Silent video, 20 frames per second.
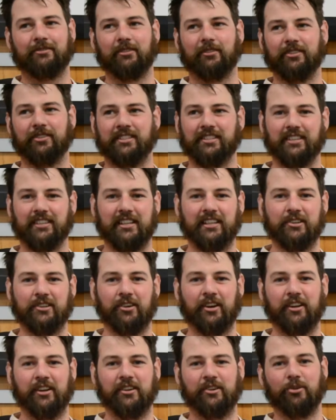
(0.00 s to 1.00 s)
obviously
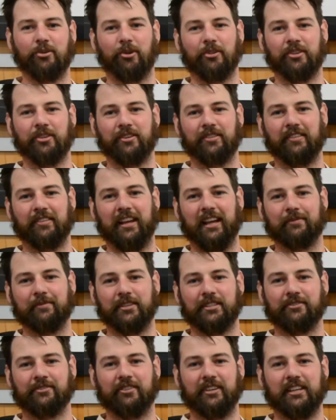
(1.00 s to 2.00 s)
got Northern
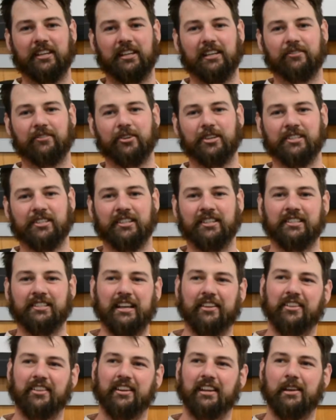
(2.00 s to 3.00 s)
Hemisphere versus
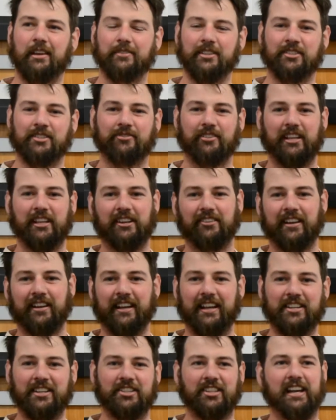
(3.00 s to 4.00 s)
Southern Hemisphere in
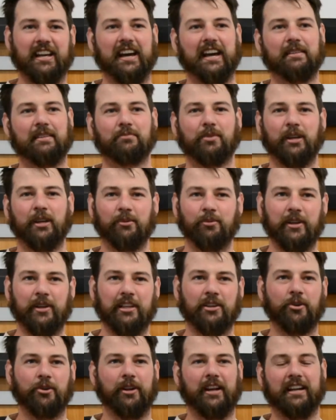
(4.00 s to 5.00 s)
each game. We
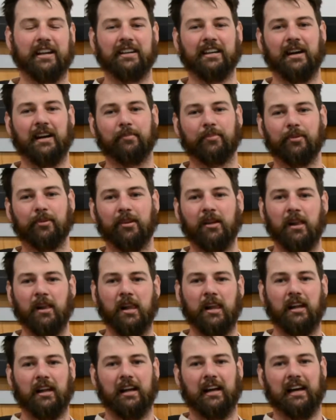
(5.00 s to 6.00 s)
could end up
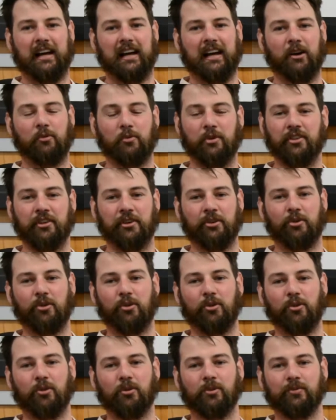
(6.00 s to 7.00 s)
with an
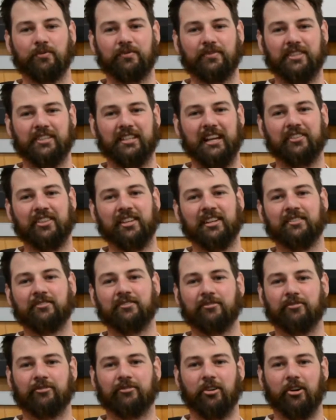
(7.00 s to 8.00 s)
all
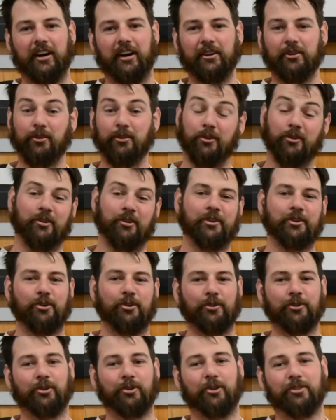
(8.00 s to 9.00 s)
Southern final or an
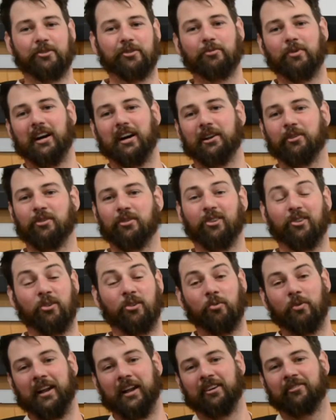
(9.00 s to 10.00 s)
all Northern one
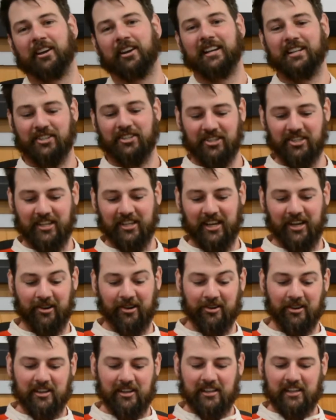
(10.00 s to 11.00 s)
or one of each.
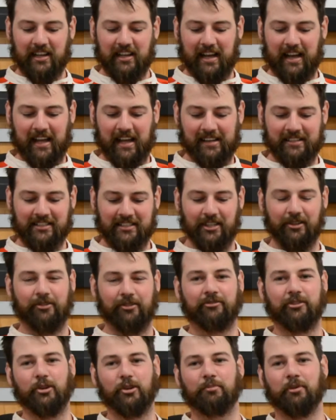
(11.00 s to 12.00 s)
So still a
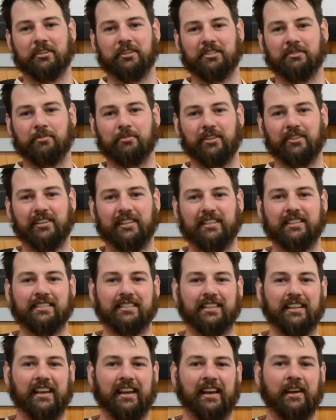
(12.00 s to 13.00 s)
few possibilities
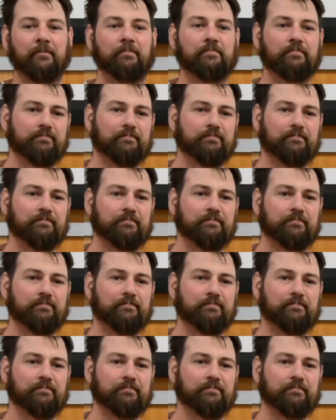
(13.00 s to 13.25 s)
there.